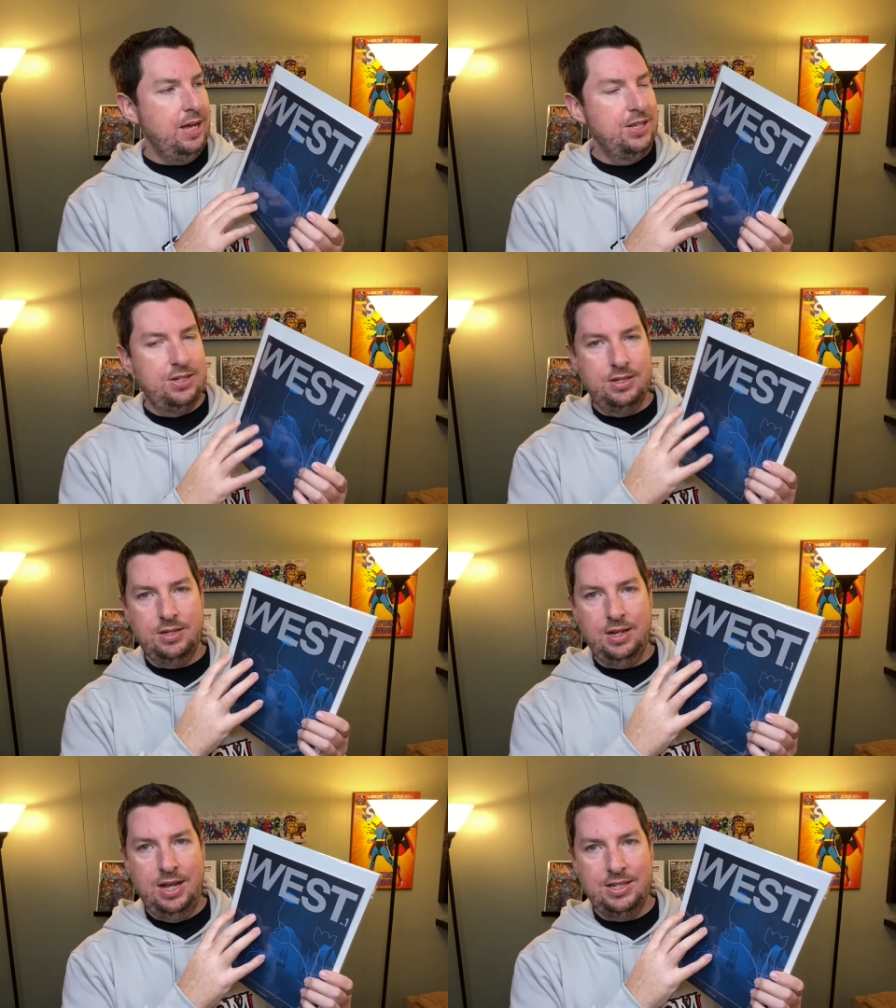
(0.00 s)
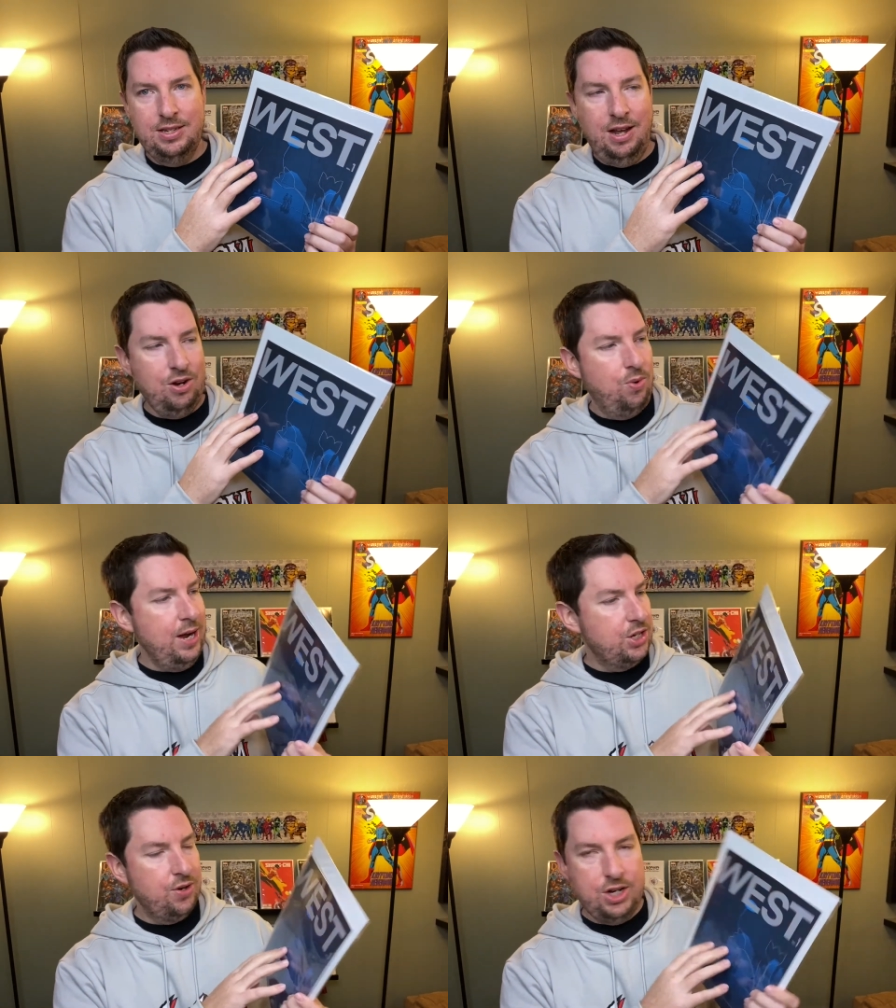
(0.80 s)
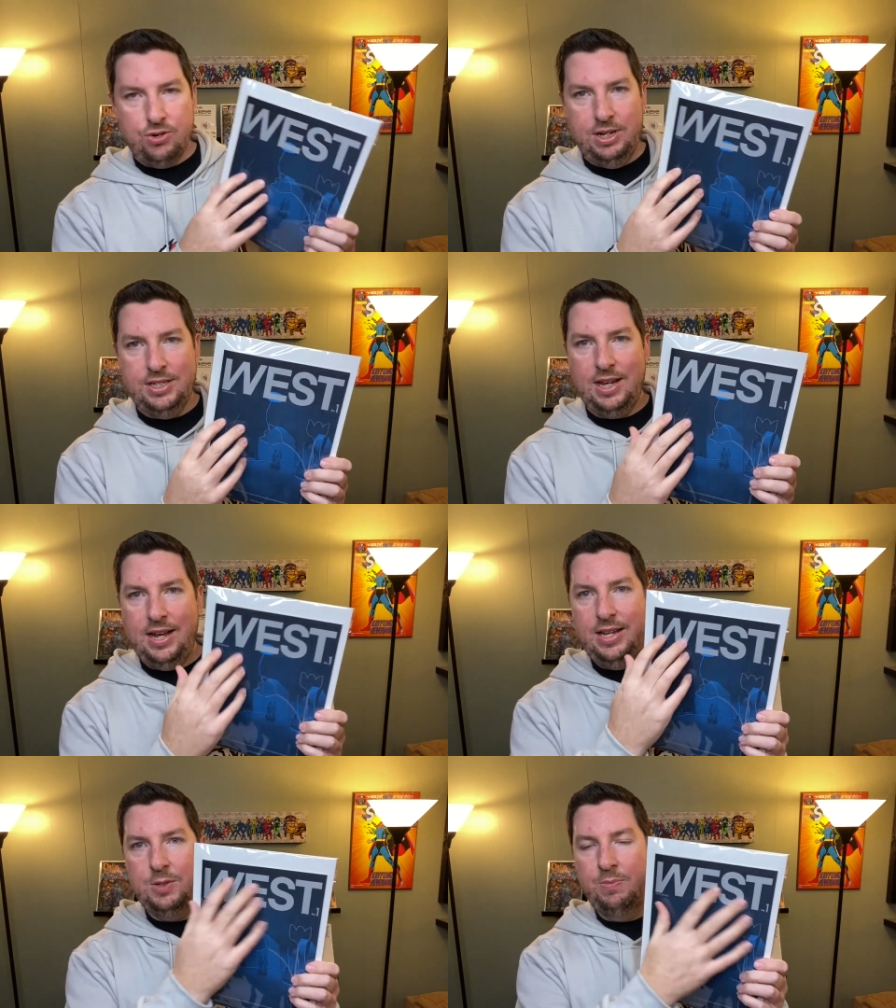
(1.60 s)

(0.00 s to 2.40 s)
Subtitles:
It's not quite Treasury size,